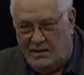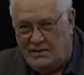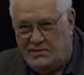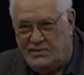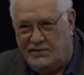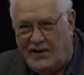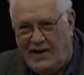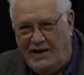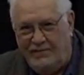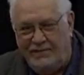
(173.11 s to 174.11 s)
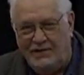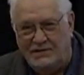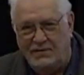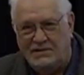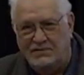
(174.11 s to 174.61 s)
survive as the
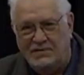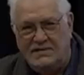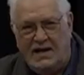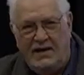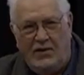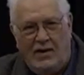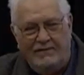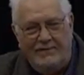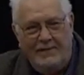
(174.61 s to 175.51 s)
rest of us die off.